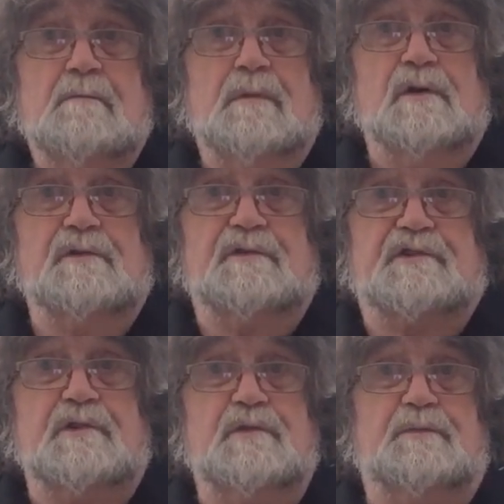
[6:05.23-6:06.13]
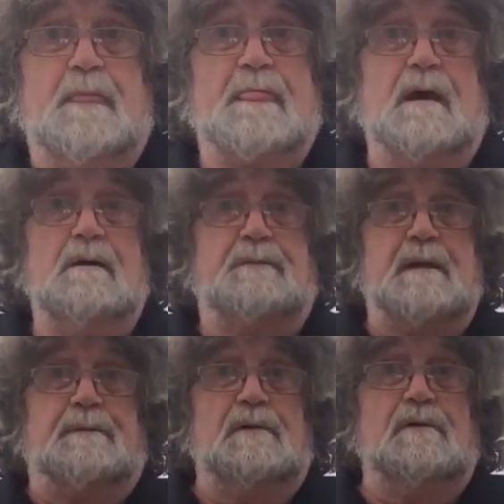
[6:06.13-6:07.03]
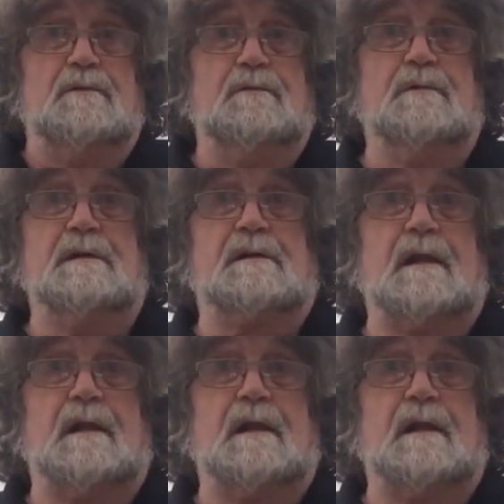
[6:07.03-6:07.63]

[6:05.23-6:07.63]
but to people who